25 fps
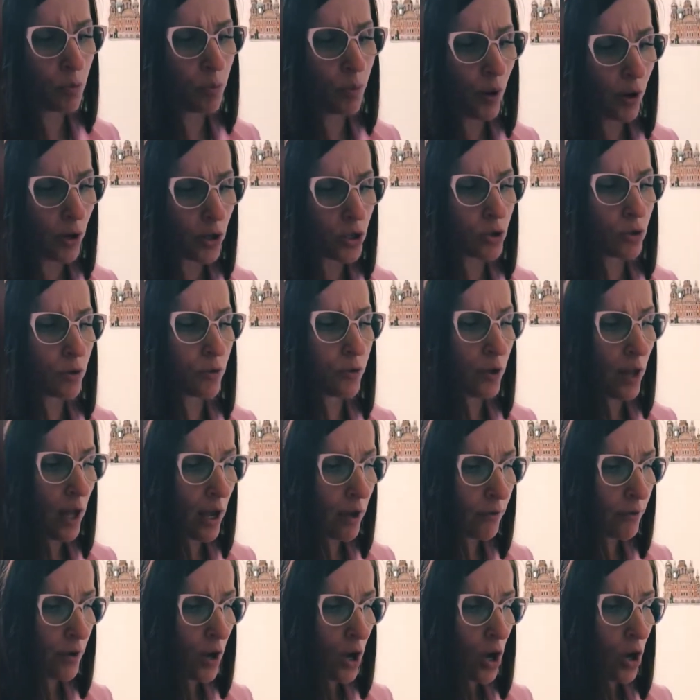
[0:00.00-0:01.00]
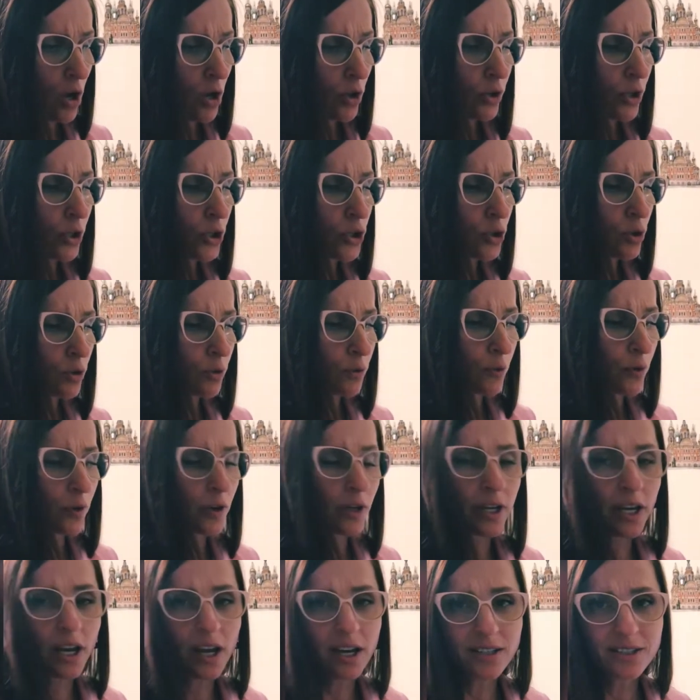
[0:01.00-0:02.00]
parts of life that you
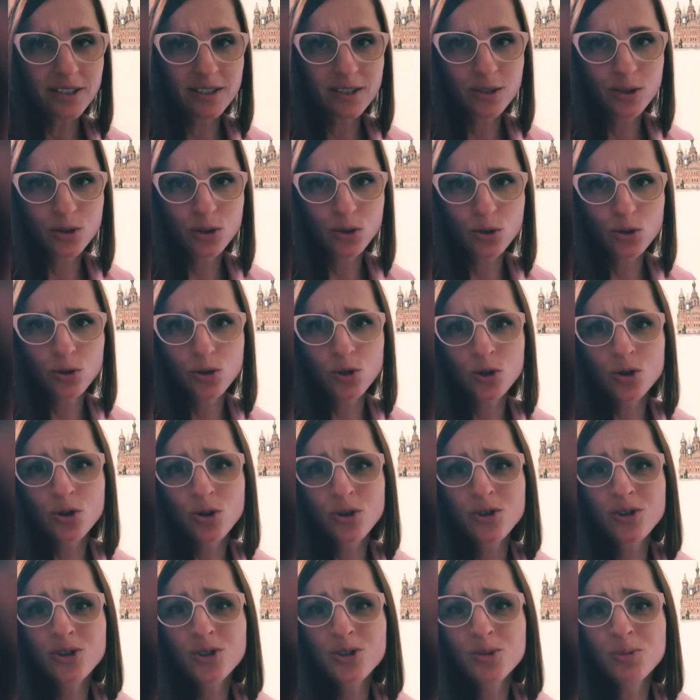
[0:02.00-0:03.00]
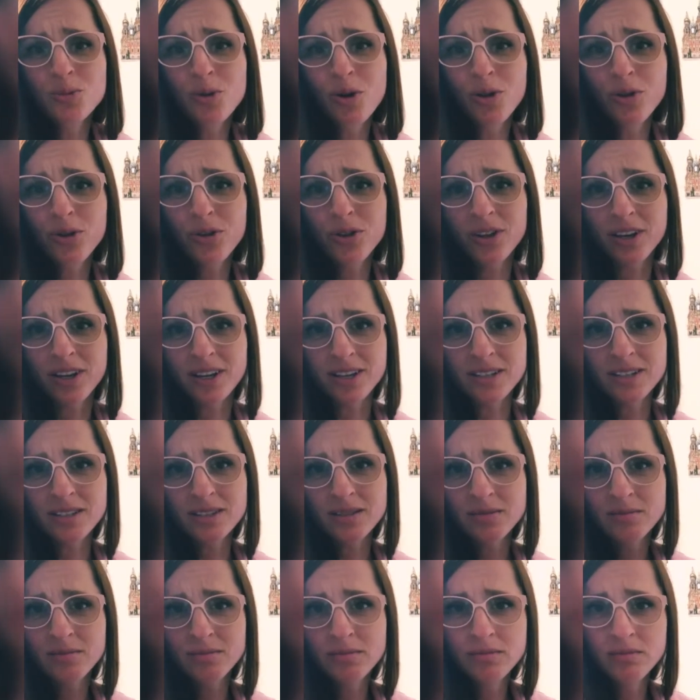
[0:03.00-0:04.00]
forget to enjoy the small
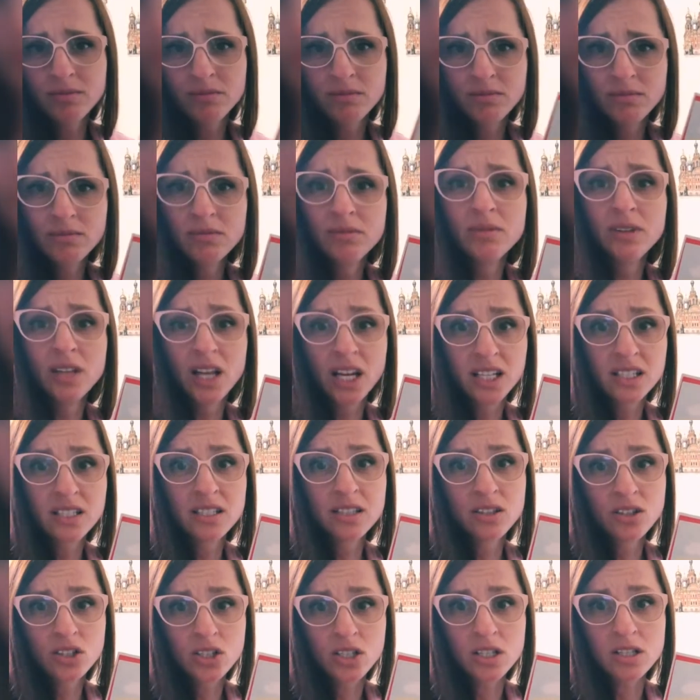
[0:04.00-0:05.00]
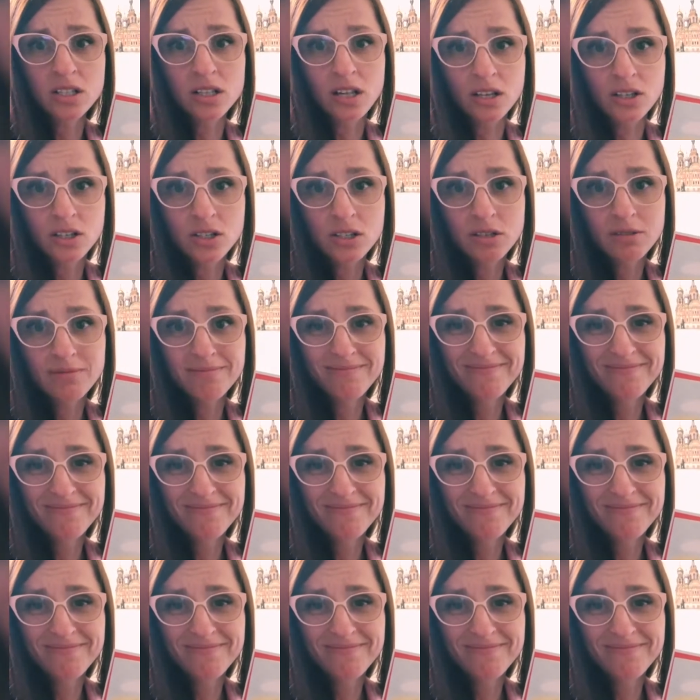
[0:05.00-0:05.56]
things, like delicious lunch.